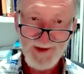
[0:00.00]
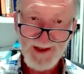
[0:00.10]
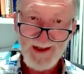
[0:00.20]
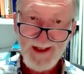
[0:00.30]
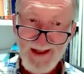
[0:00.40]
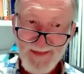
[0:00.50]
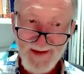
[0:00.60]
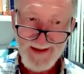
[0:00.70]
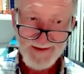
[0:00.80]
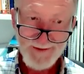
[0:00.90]
say
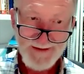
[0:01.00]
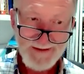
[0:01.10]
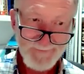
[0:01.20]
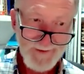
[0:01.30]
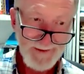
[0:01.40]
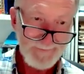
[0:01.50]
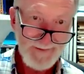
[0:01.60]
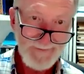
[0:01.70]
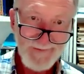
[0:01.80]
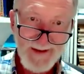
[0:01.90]
they can only
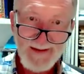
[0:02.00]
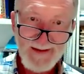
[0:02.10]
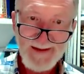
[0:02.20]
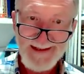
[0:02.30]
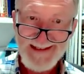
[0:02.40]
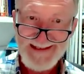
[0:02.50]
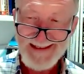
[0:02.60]
definitively find it less